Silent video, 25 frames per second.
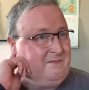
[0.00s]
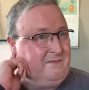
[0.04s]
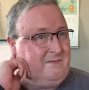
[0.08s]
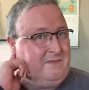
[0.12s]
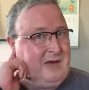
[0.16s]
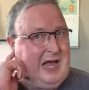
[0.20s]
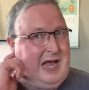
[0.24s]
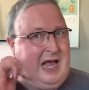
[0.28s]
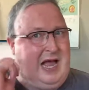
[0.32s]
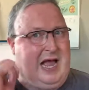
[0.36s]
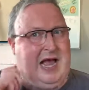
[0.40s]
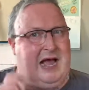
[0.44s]

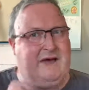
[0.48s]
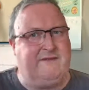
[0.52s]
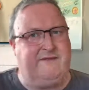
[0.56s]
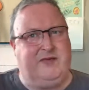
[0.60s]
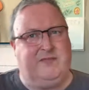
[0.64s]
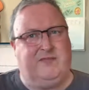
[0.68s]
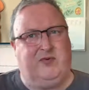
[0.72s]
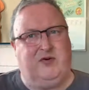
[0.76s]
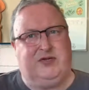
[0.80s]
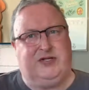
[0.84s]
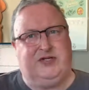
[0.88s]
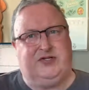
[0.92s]
half the
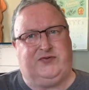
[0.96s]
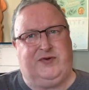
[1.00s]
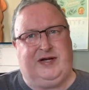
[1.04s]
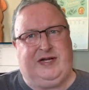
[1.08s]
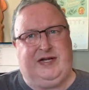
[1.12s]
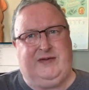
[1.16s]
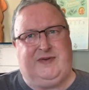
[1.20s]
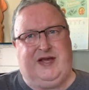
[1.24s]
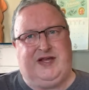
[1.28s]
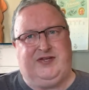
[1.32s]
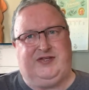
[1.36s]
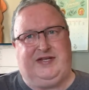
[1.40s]
book is
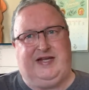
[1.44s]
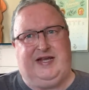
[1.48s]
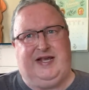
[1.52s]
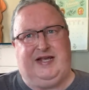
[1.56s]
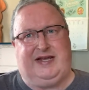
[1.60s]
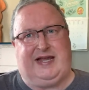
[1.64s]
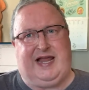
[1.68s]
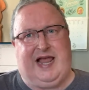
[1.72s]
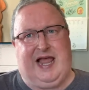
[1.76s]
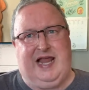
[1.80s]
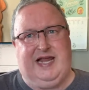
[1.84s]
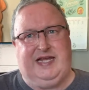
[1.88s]
really basically a
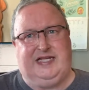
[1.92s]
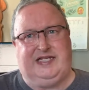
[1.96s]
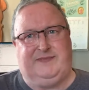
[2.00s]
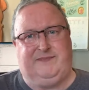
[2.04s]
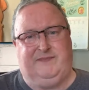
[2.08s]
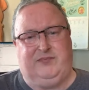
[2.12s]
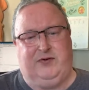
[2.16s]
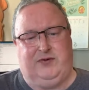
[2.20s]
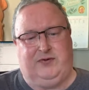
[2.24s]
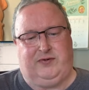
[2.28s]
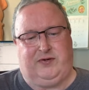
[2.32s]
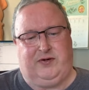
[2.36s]
case
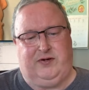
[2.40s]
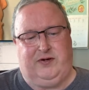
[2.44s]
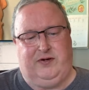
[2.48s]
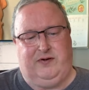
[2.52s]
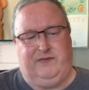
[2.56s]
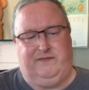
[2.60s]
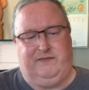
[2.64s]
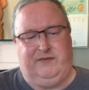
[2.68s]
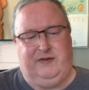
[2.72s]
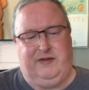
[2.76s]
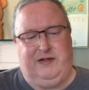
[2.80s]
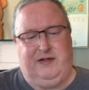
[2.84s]
book
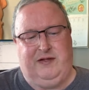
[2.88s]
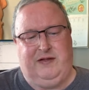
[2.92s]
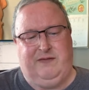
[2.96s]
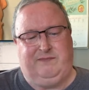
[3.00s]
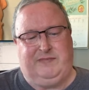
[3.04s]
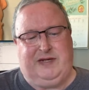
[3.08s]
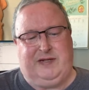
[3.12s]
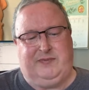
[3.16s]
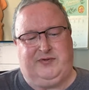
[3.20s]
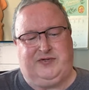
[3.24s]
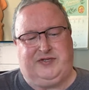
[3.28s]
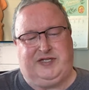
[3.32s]
of
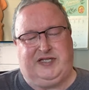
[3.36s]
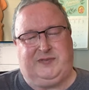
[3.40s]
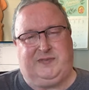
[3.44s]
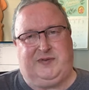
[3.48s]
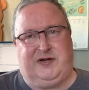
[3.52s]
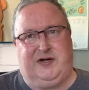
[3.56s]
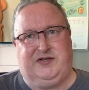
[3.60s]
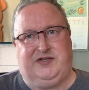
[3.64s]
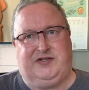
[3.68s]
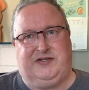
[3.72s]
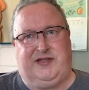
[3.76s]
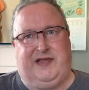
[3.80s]
people's
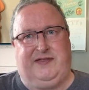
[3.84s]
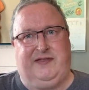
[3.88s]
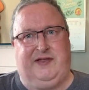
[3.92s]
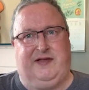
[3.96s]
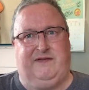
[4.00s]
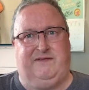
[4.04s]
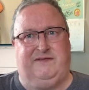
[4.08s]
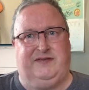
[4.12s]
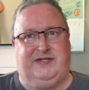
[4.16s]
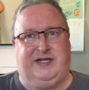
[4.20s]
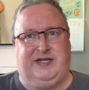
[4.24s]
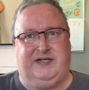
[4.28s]
experiences that
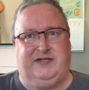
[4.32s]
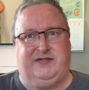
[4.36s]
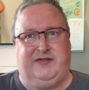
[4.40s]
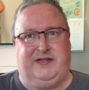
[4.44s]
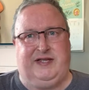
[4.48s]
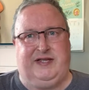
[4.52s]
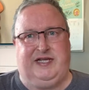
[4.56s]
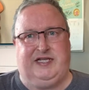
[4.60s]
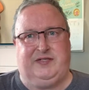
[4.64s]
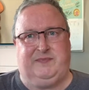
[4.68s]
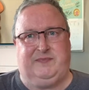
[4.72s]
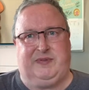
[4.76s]
they've sent to
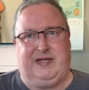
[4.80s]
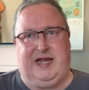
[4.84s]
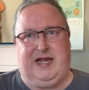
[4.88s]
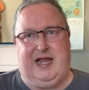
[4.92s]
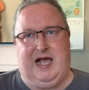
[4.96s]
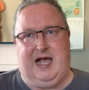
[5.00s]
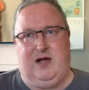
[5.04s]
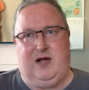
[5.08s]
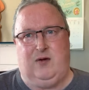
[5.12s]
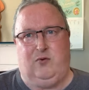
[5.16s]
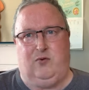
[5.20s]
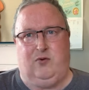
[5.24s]
the
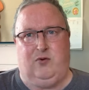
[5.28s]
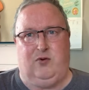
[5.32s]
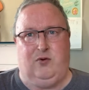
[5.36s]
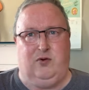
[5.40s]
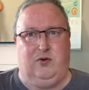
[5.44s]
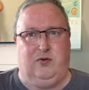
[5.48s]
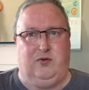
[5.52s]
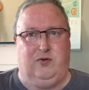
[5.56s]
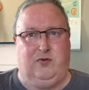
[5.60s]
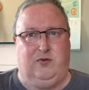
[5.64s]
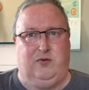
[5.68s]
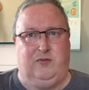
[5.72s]
SPR
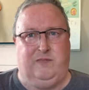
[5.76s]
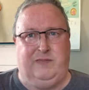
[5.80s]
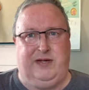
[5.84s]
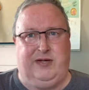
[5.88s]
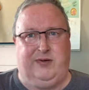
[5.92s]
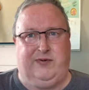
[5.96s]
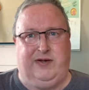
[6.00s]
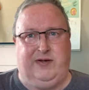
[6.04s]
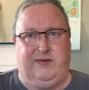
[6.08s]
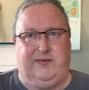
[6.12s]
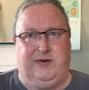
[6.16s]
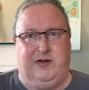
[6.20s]
or
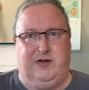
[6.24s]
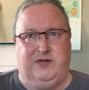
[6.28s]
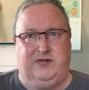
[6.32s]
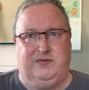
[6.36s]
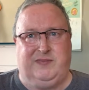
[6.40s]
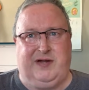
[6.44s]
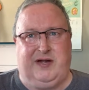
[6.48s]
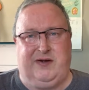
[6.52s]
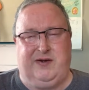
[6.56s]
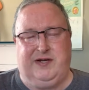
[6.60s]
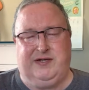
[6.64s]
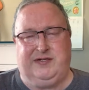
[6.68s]
Mary Rose
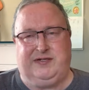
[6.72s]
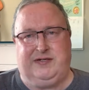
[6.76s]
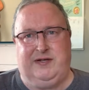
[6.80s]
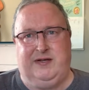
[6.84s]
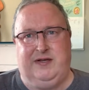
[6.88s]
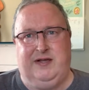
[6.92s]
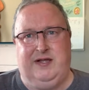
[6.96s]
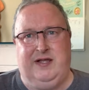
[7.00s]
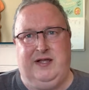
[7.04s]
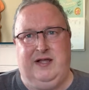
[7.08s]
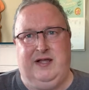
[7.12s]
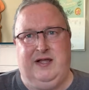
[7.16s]
Barrington,